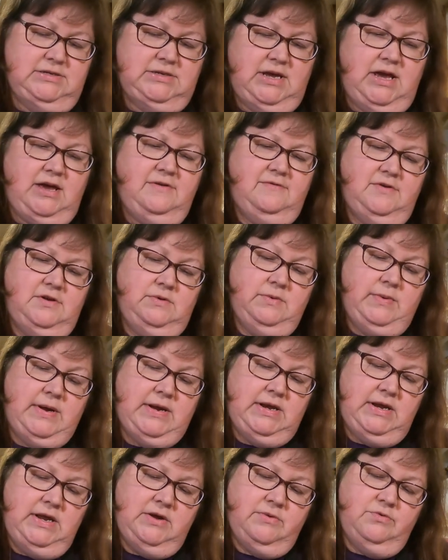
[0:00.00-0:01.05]
to have it
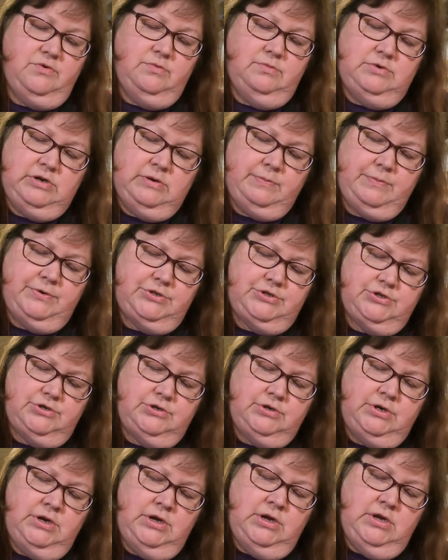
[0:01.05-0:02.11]
ready at room
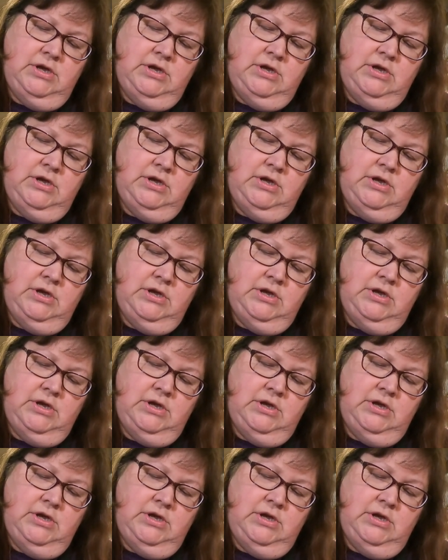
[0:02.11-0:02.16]
temperature,